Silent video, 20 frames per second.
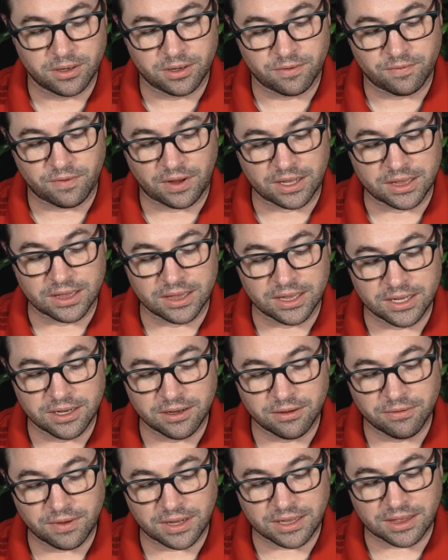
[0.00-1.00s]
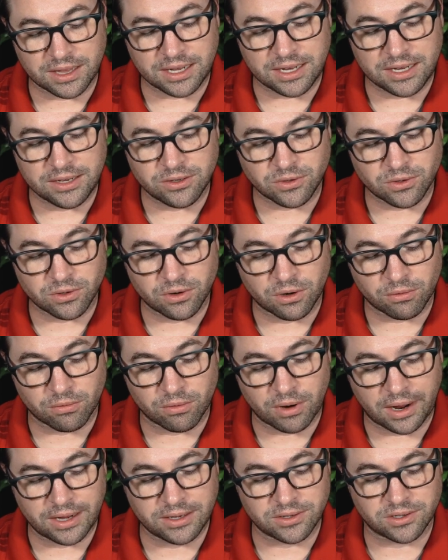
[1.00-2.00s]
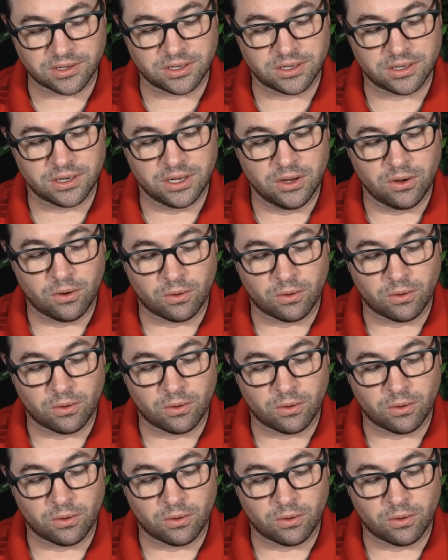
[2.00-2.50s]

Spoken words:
If I live at the eastern horizon